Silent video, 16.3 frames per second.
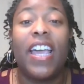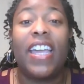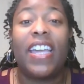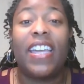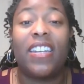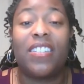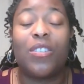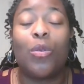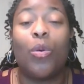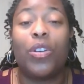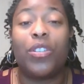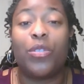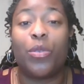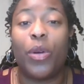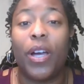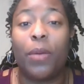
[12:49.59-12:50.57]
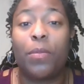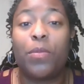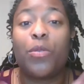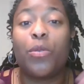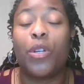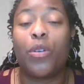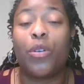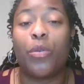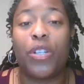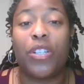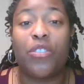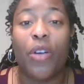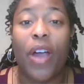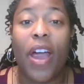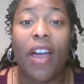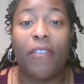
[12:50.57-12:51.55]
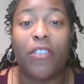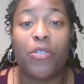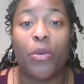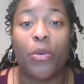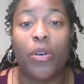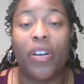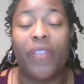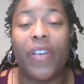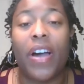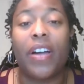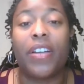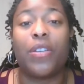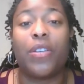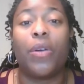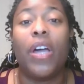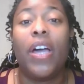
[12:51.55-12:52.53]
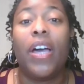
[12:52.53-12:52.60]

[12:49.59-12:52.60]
It is going to help to increase your average order value.